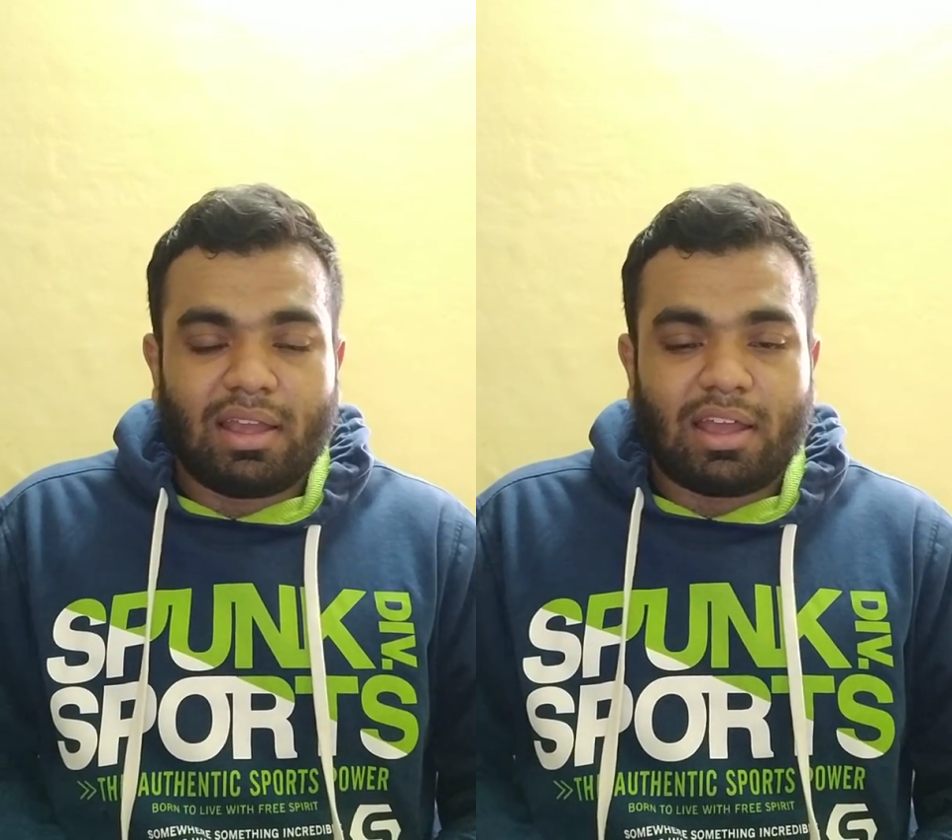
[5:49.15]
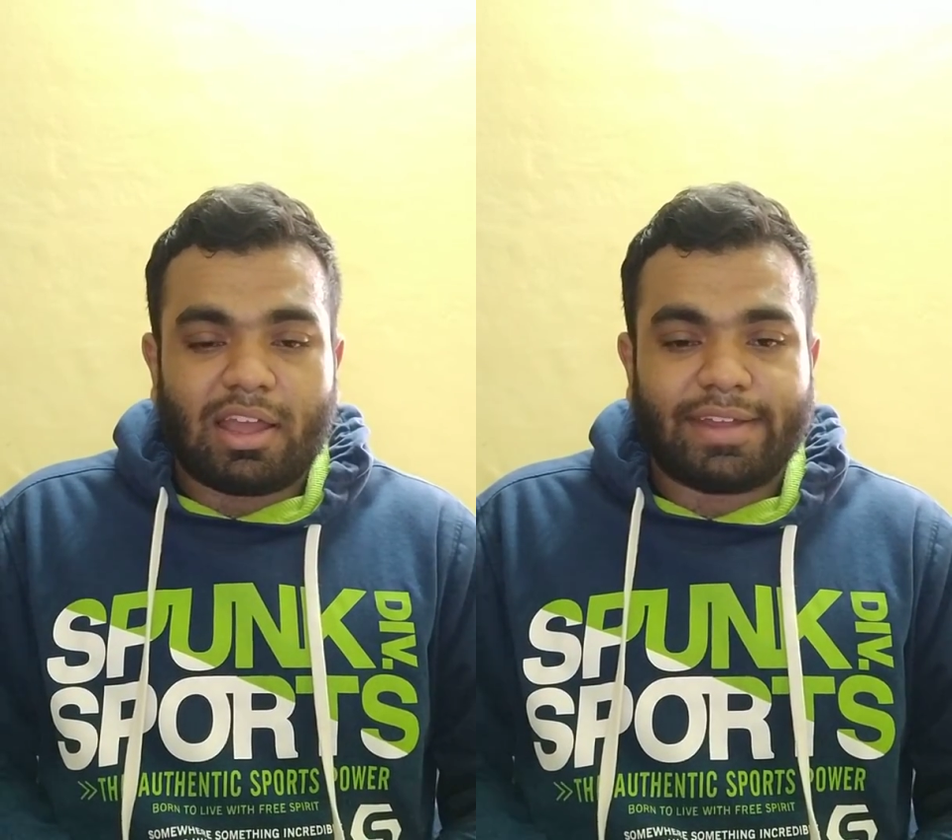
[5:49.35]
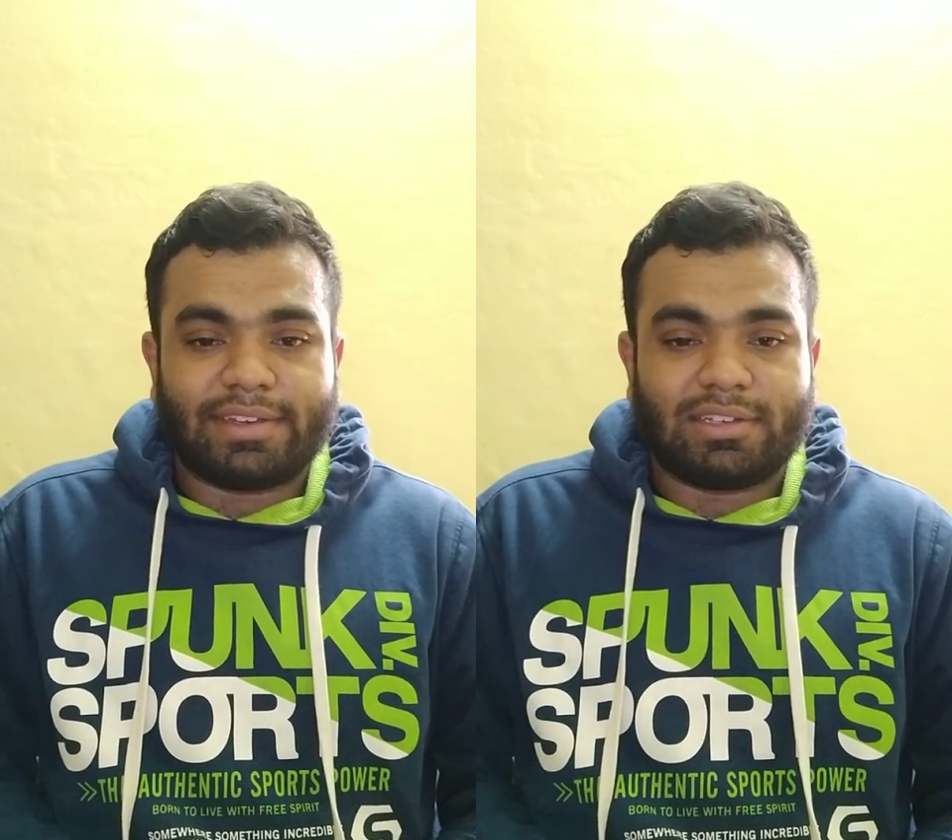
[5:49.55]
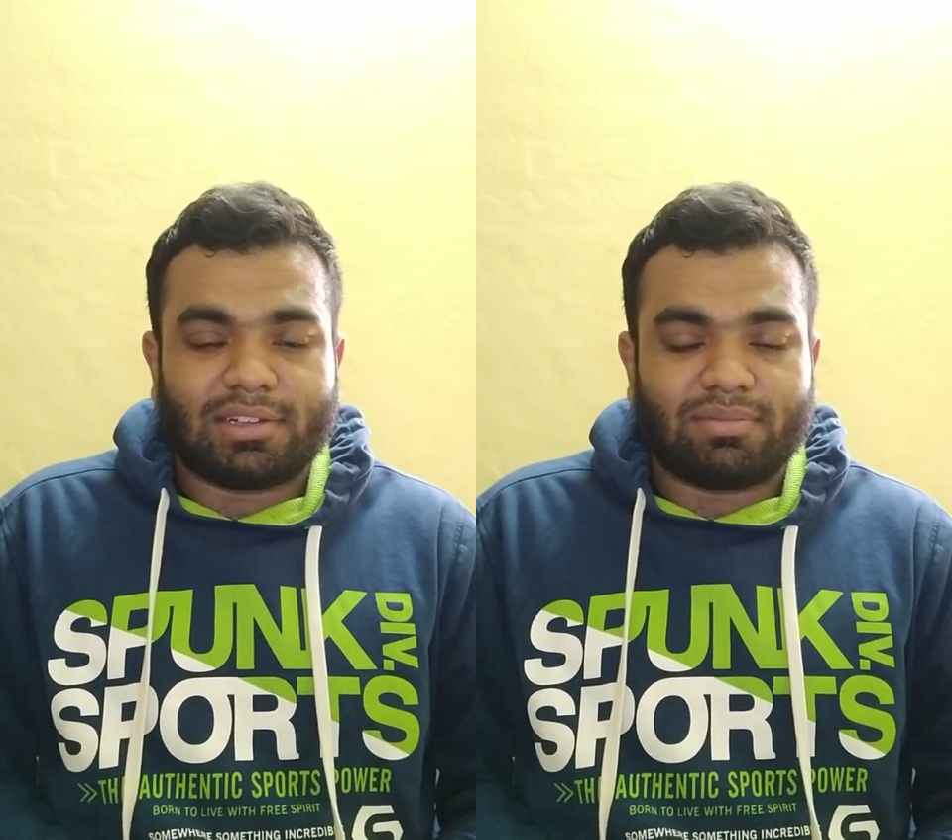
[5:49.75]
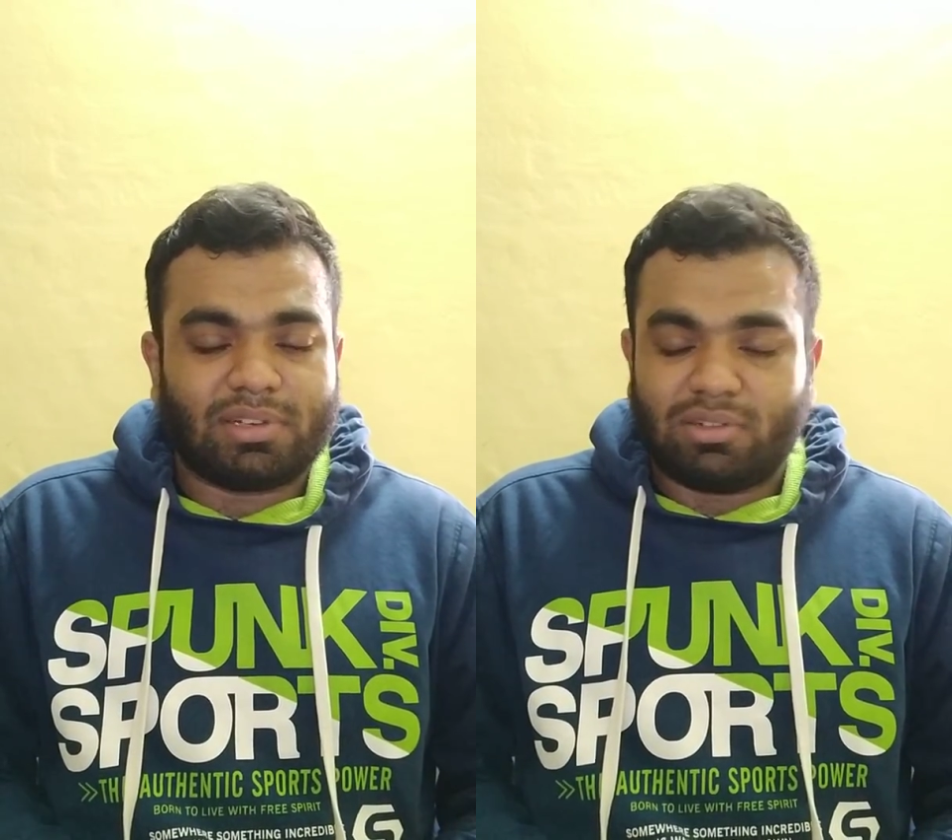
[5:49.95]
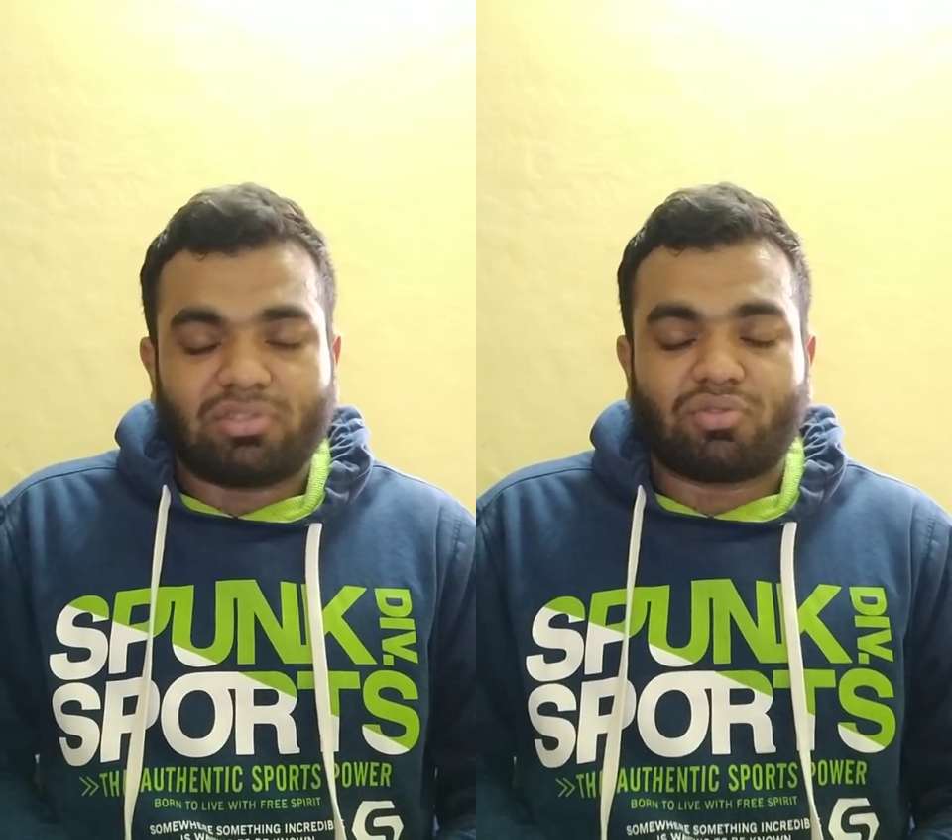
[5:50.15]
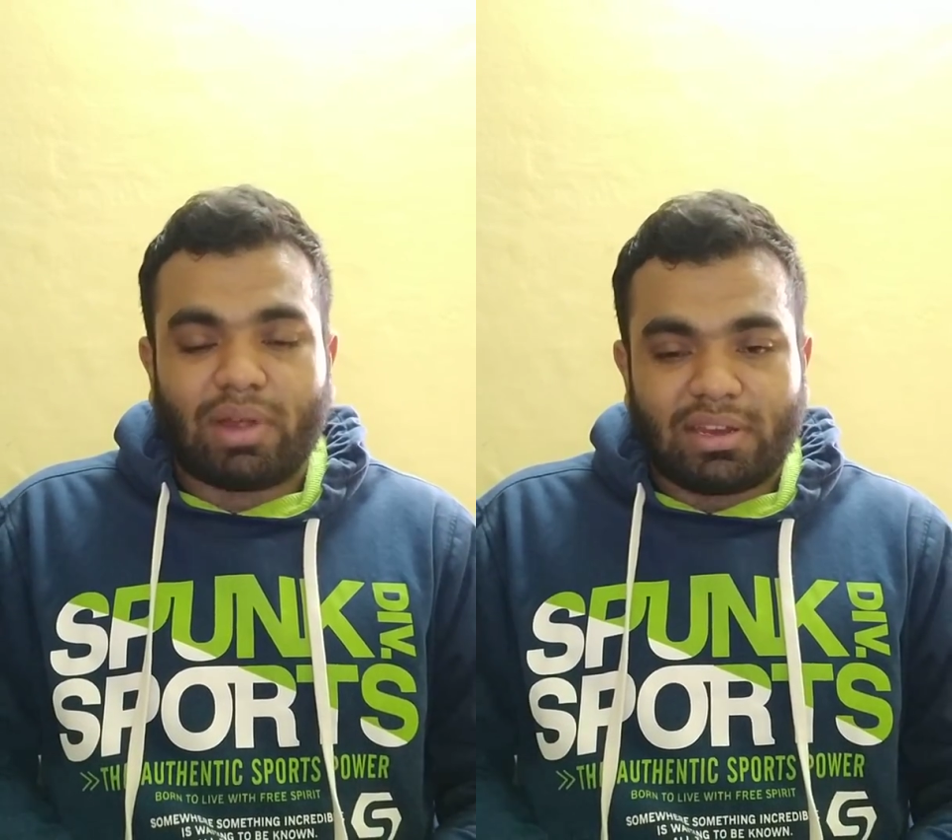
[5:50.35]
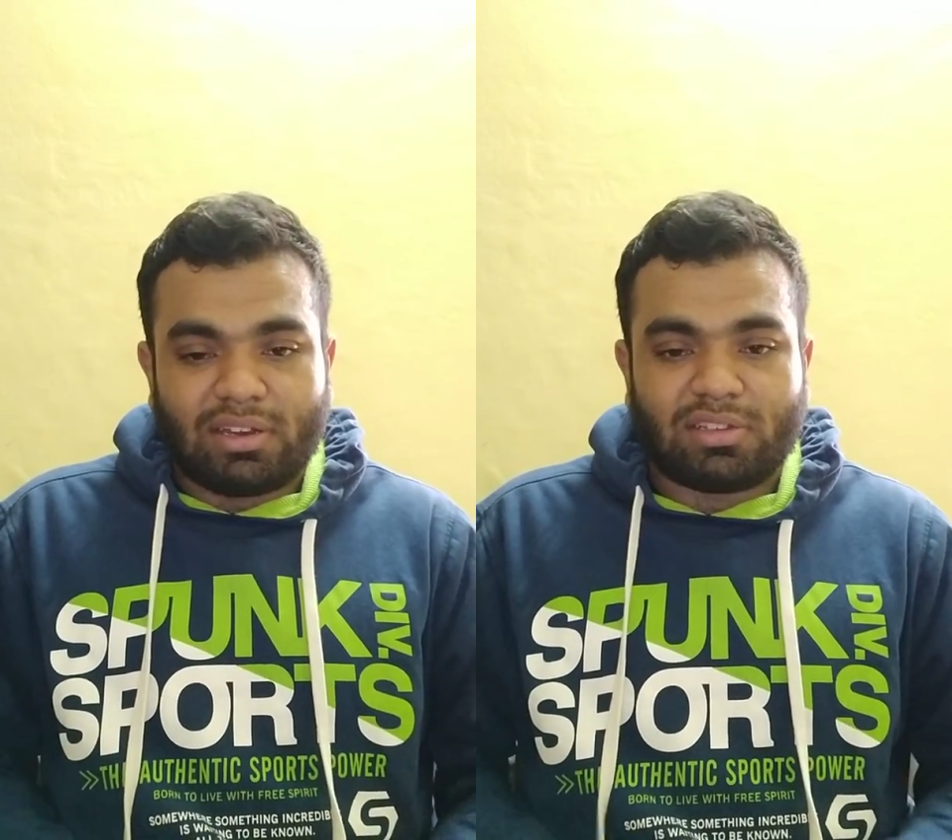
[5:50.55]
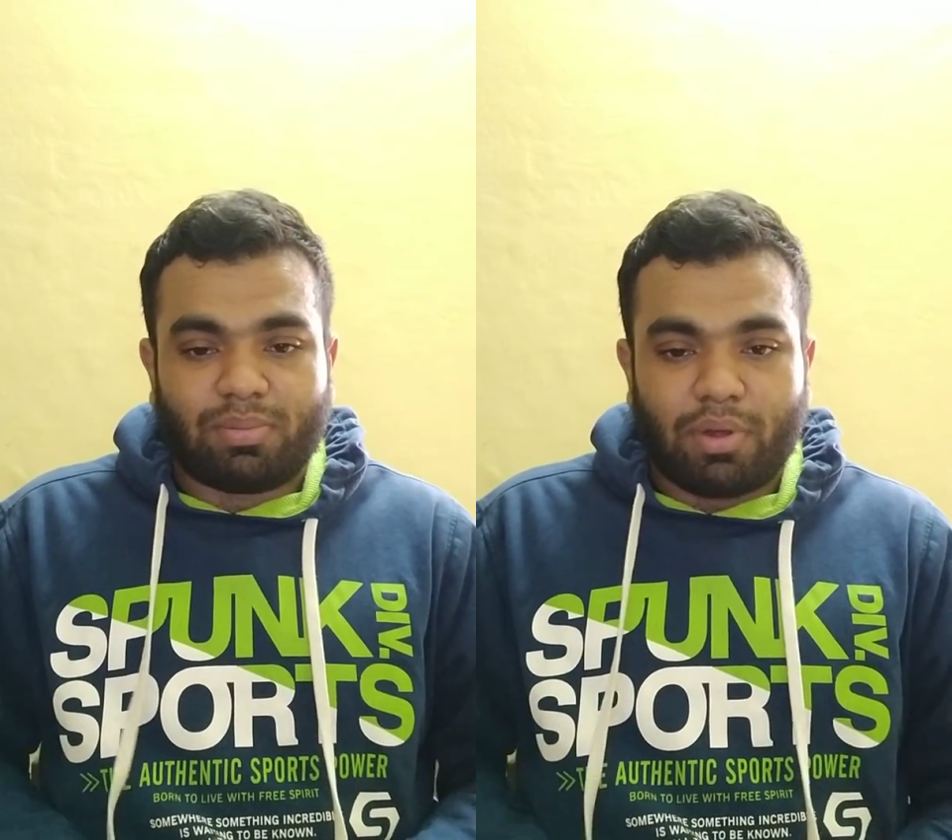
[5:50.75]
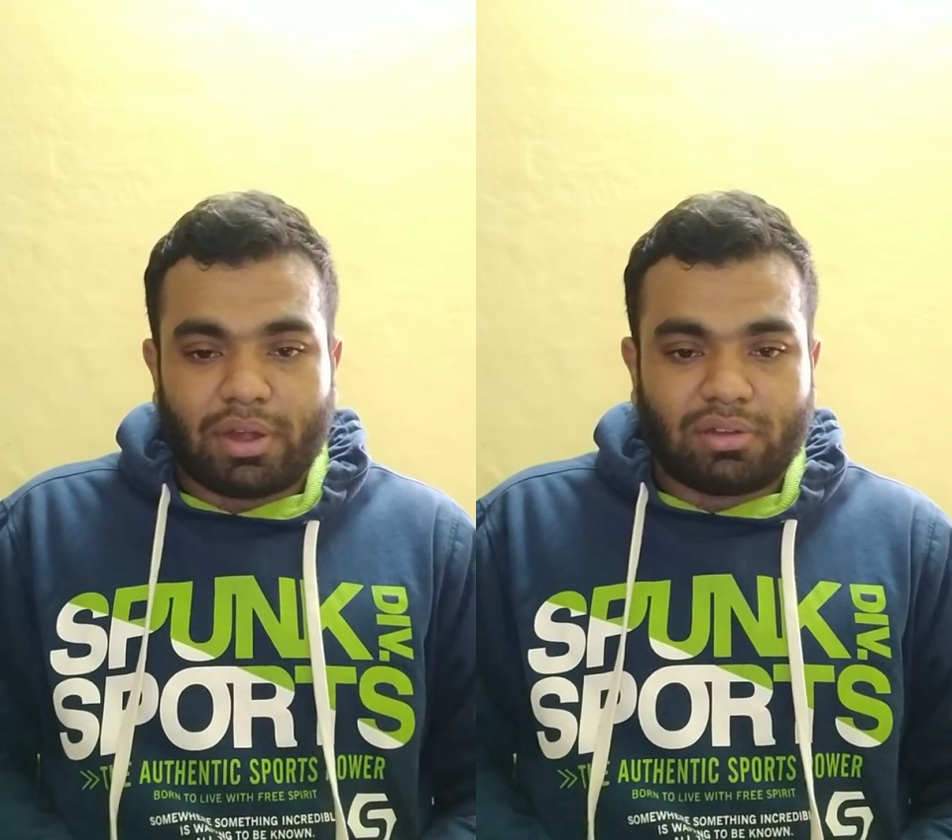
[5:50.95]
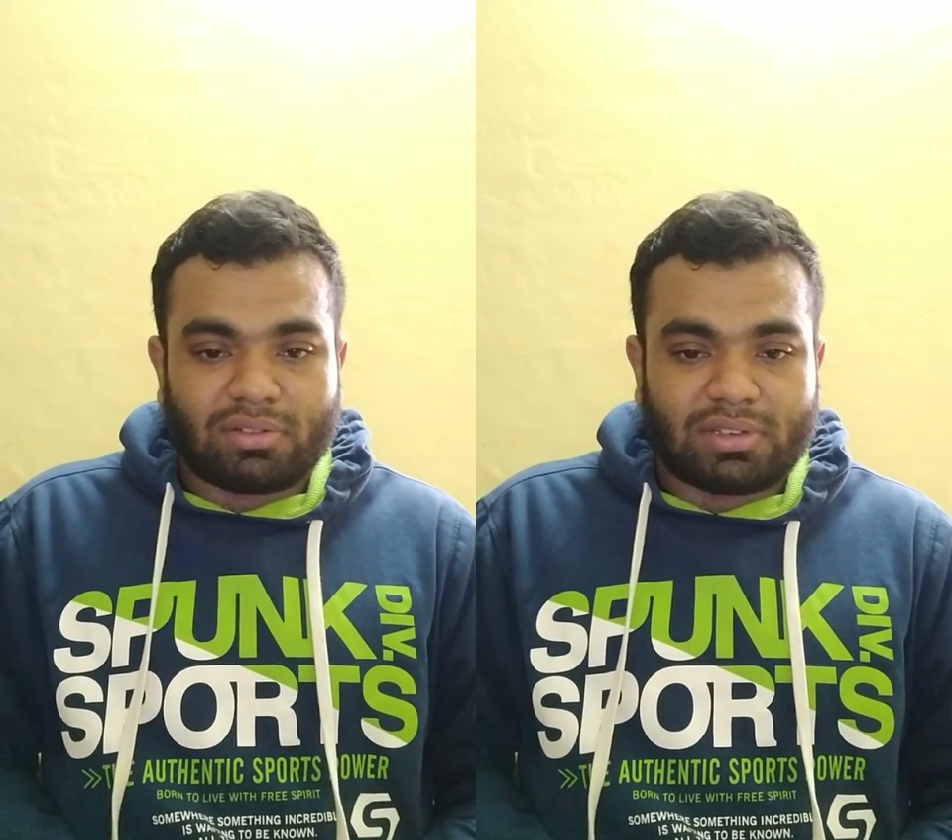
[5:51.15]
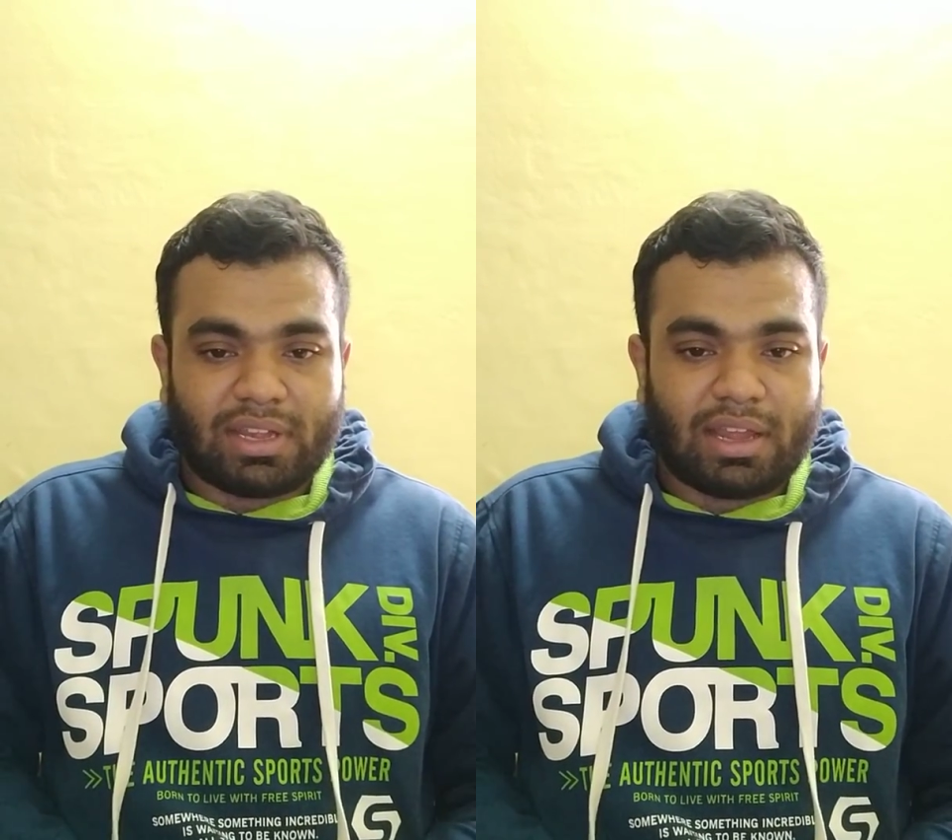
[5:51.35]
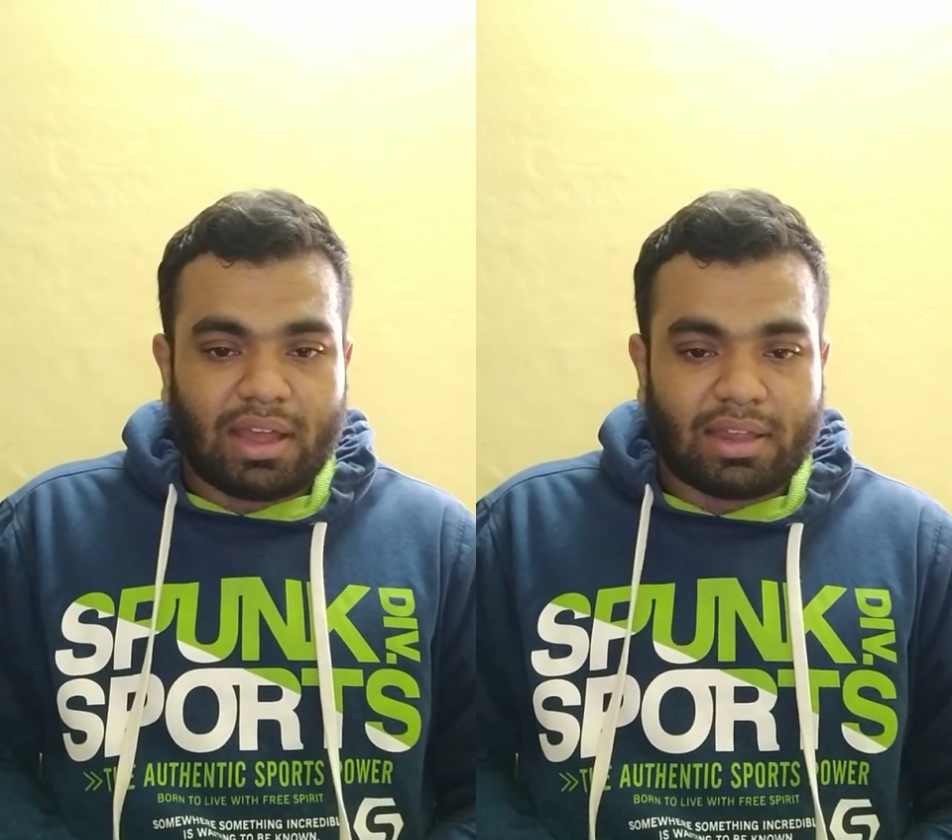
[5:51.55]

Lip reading: and it was quite disappointing to see.